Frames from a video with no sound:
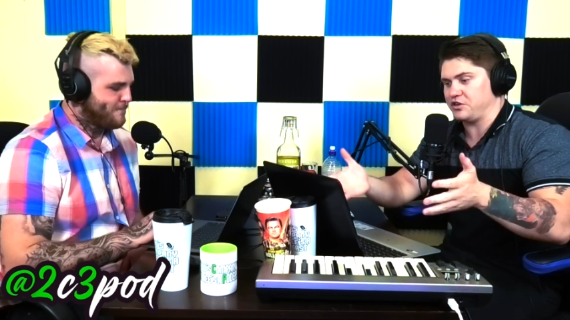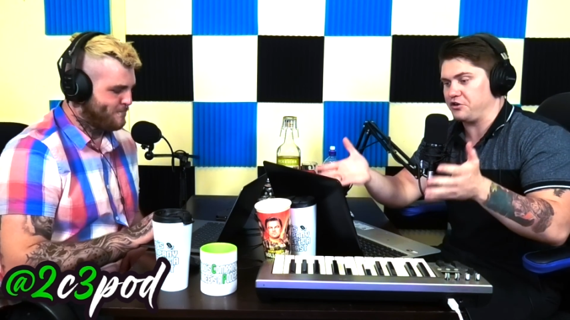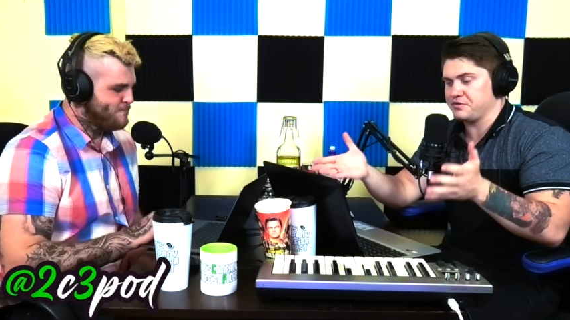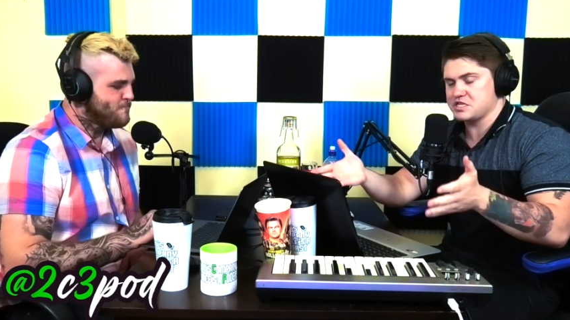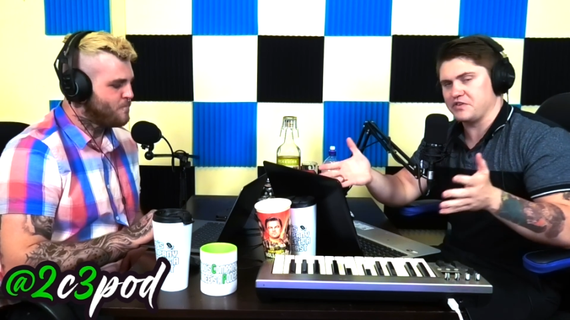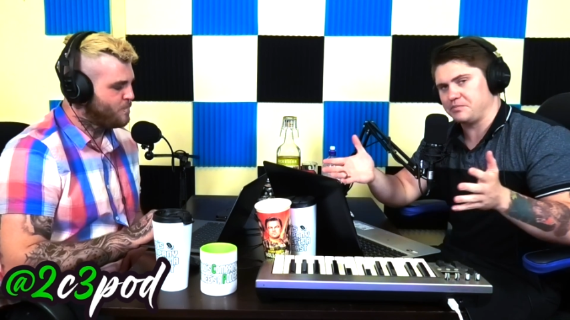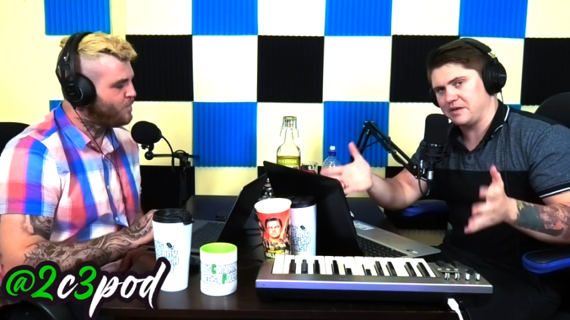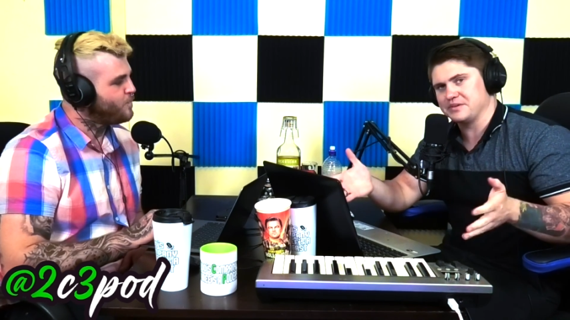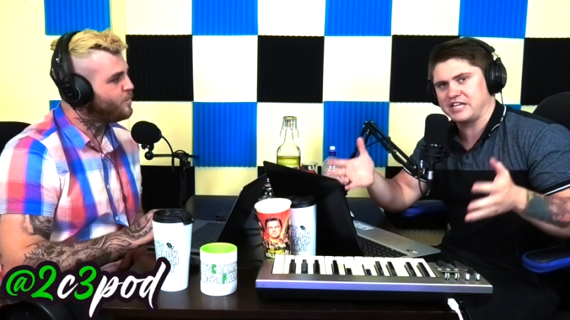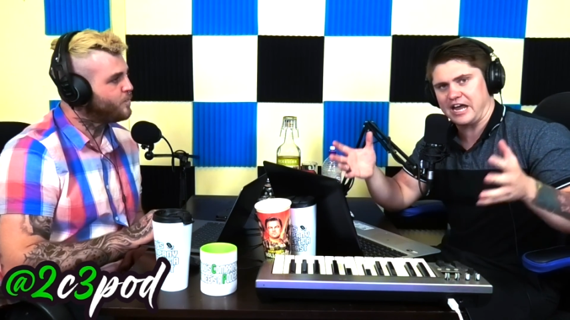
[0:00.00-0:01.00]
Speaker 1: so mm-hmm. Christopher
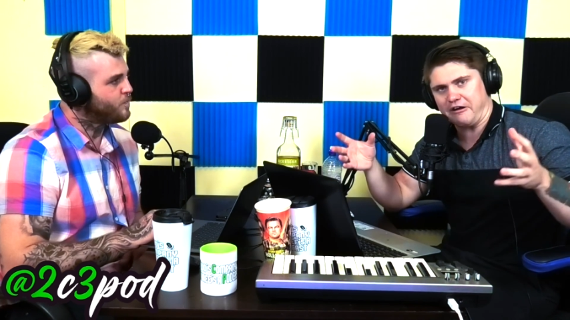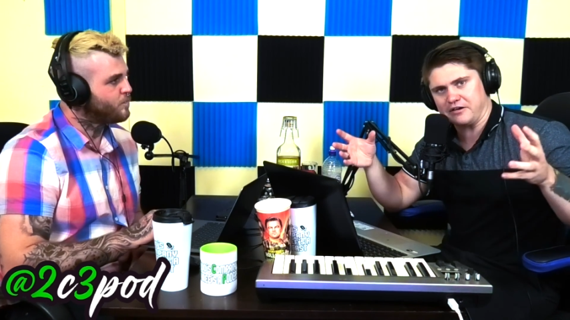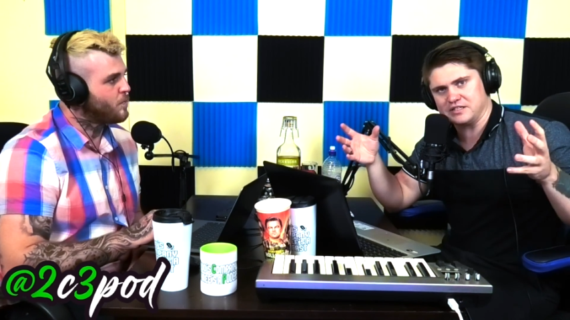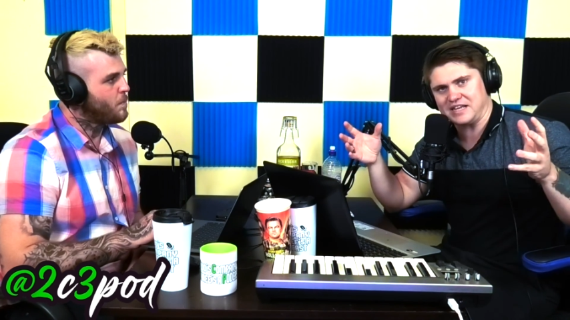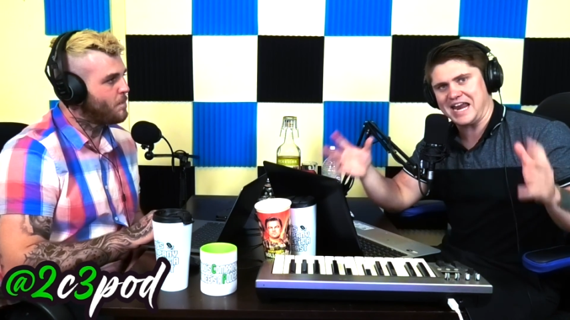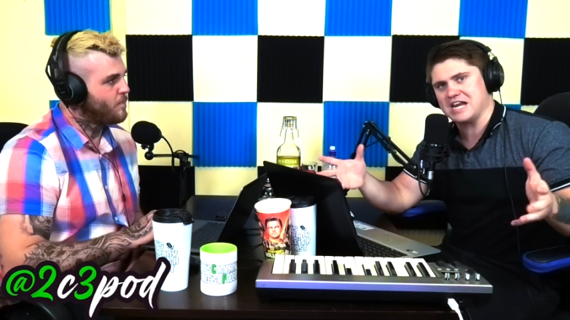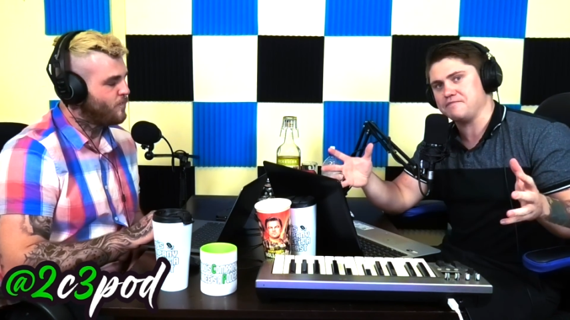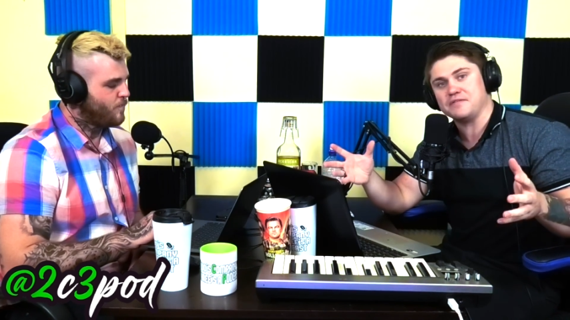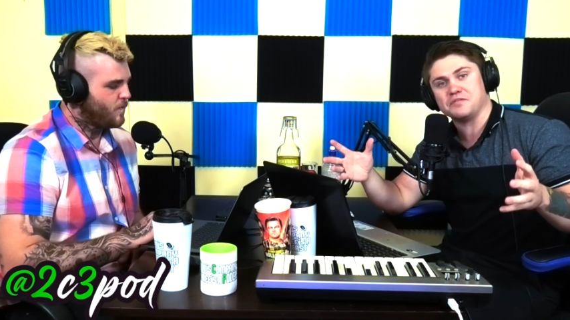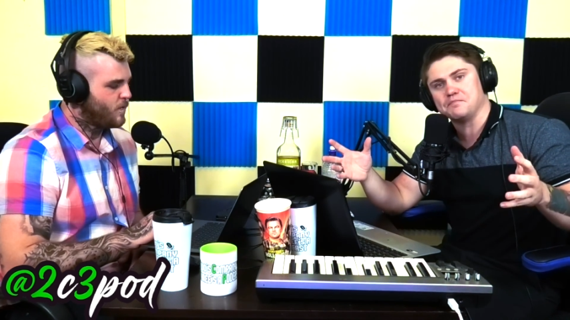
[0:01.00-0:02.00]
Plummer's character's
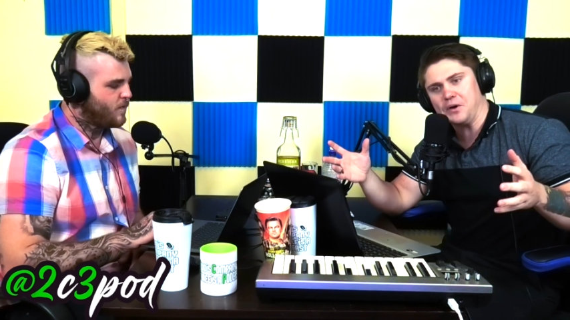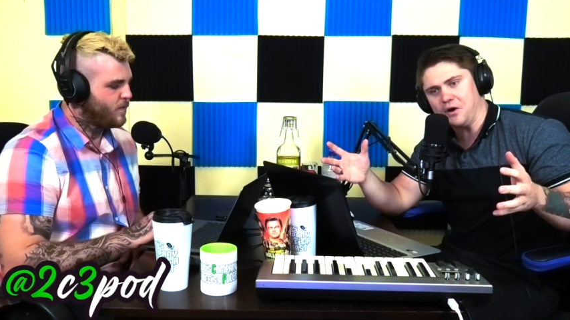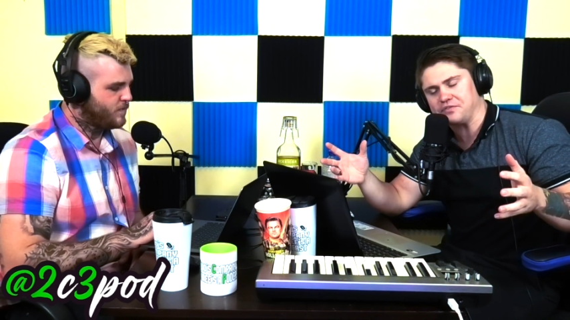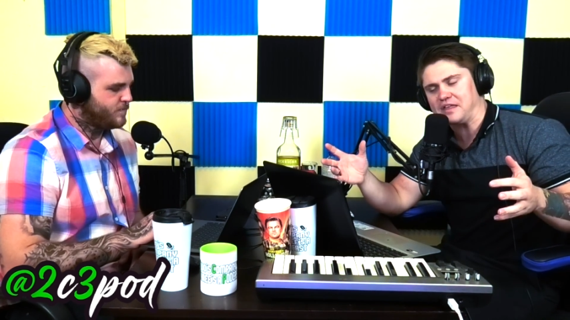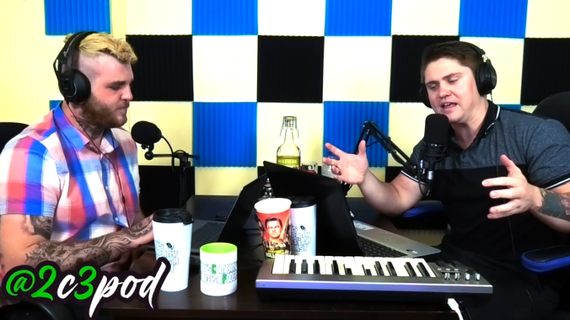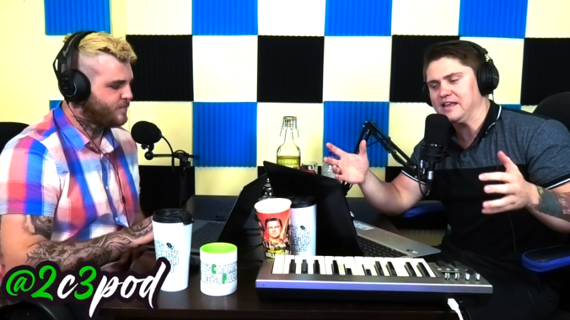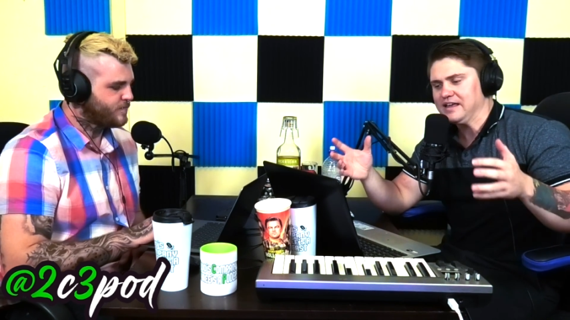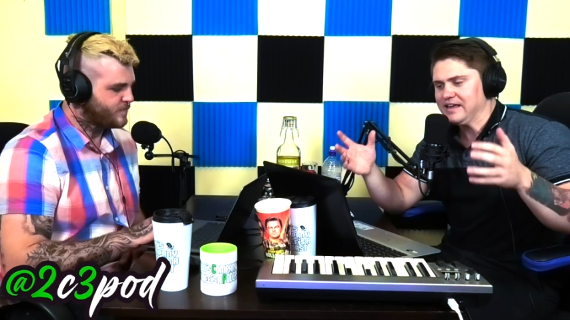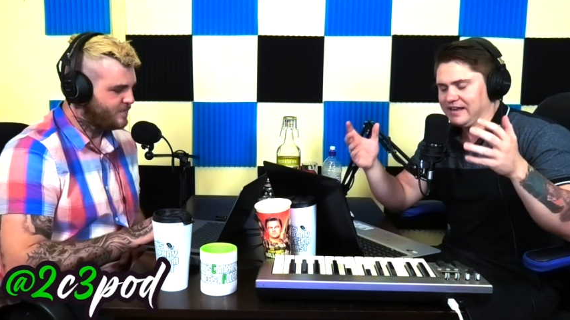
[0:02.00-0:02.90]
85th birthday.